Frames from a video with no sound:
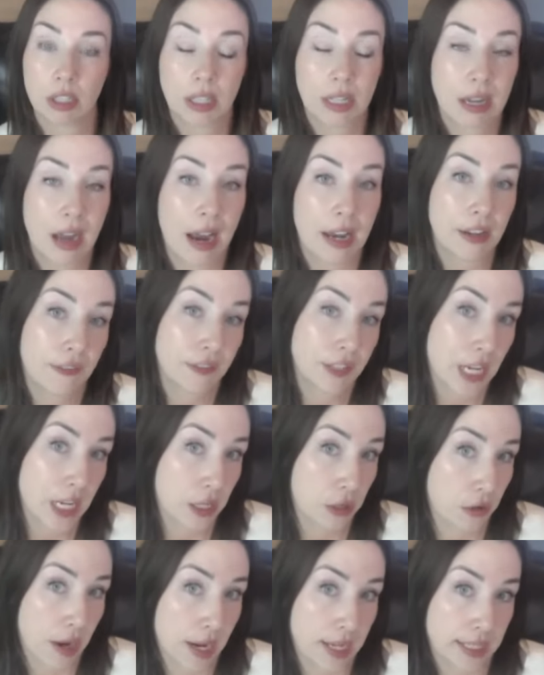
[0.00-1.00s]
kind of
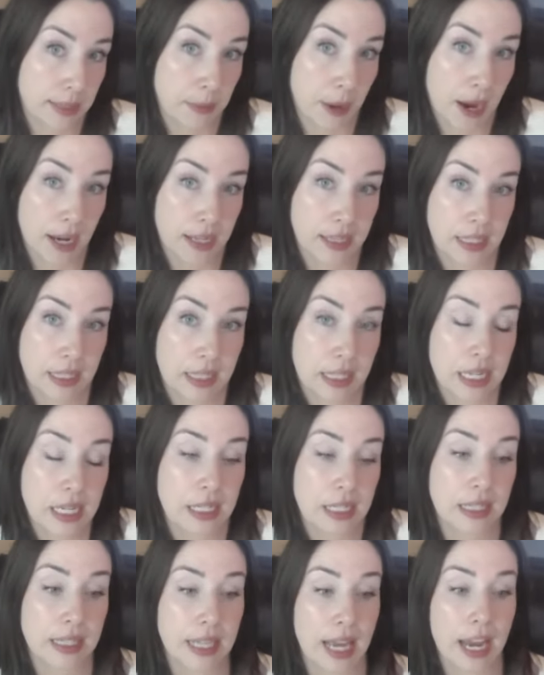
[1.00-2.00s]
take you guys behind the
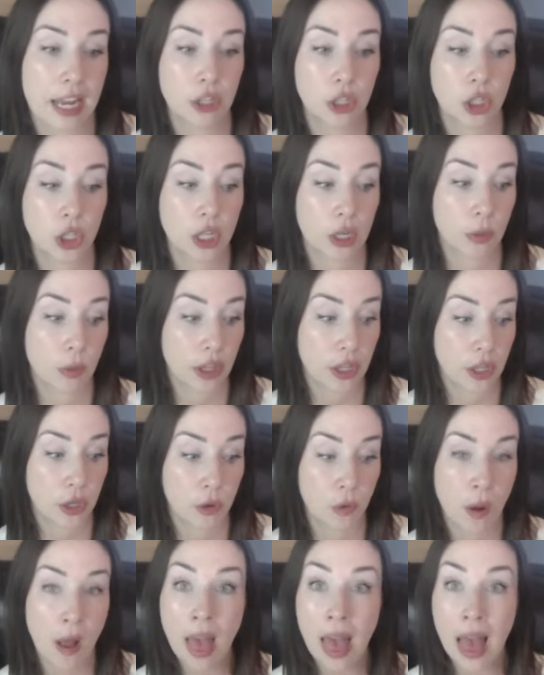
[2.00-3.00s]
scenes and share with
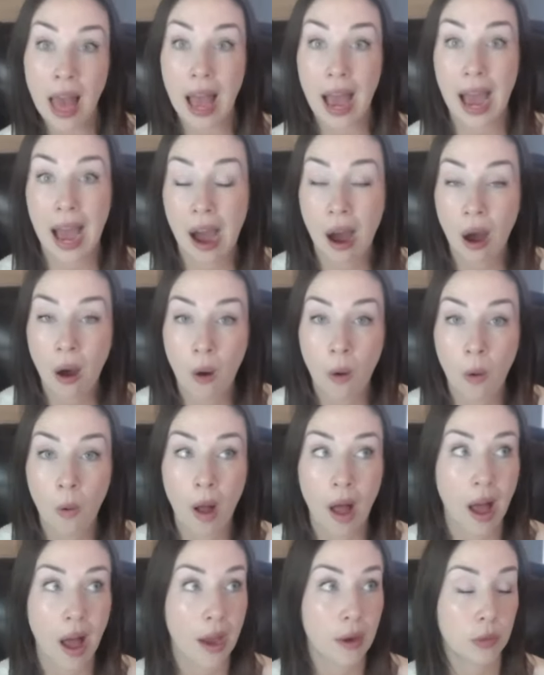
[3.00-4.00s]
you
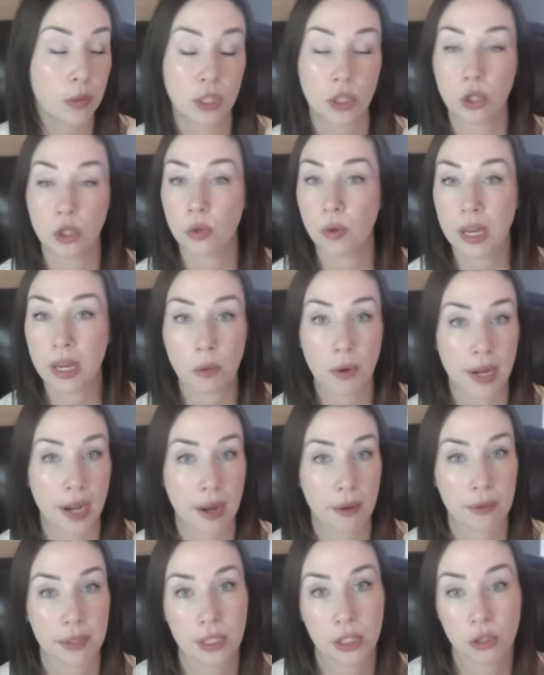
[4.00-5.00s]
how I was doing what
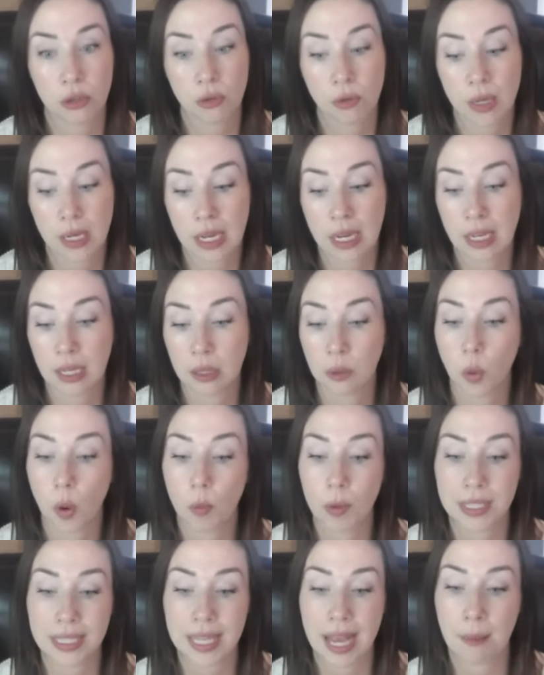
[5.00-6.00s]
I was doing and
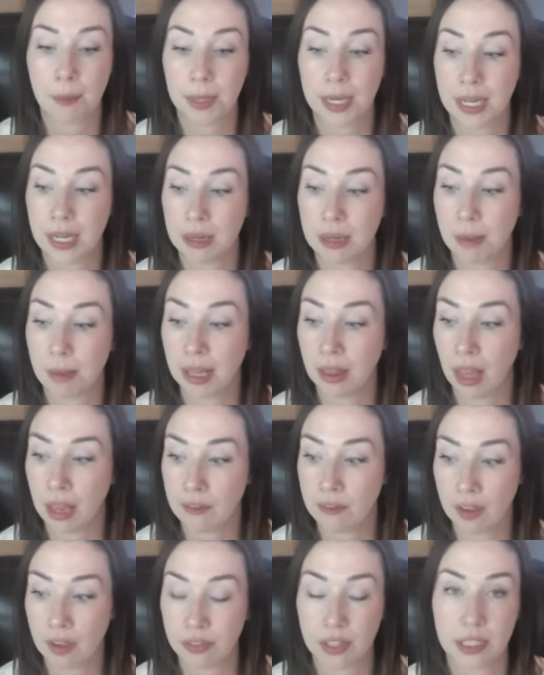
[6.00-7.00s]
what was happening in my
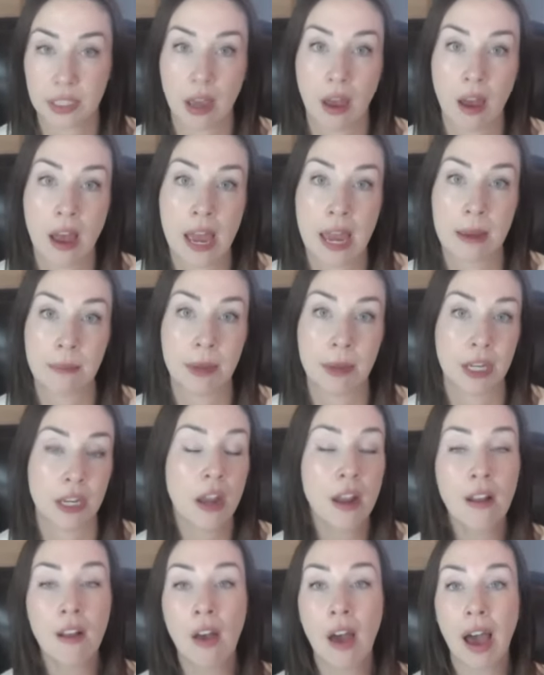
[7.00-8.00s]
life at the time. And
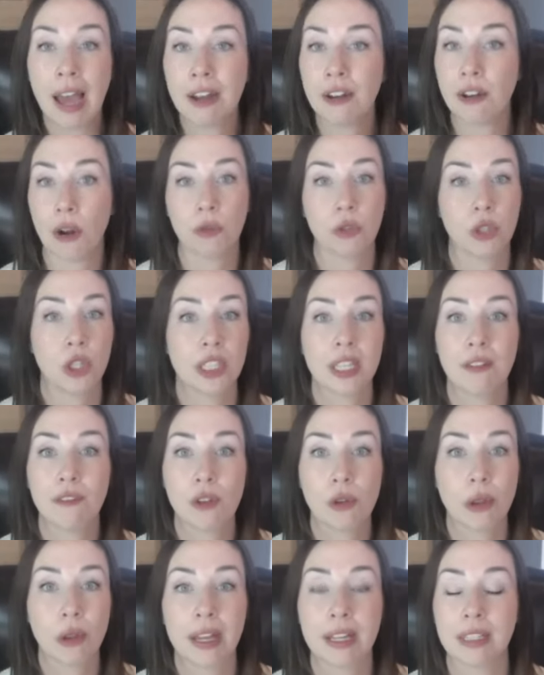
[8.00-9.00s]
I don't know, just give
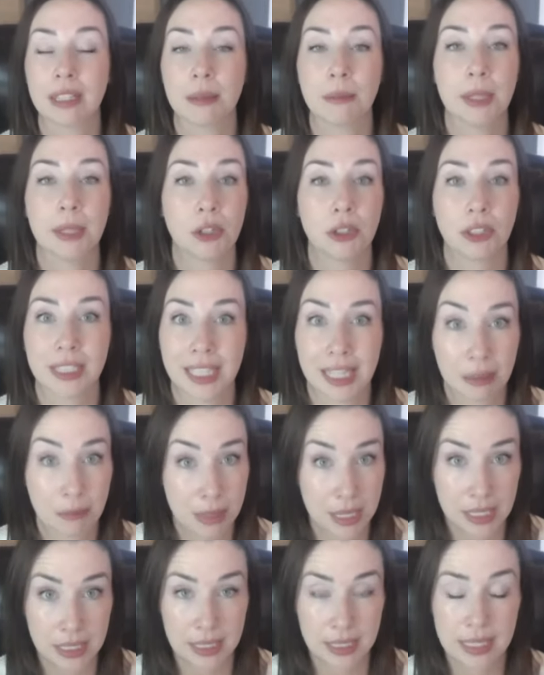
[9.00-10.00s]
you like some little
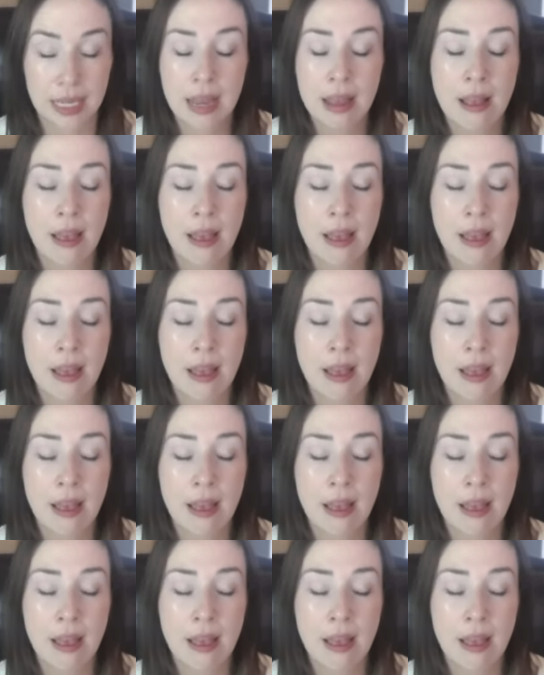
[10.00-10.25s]
tidbits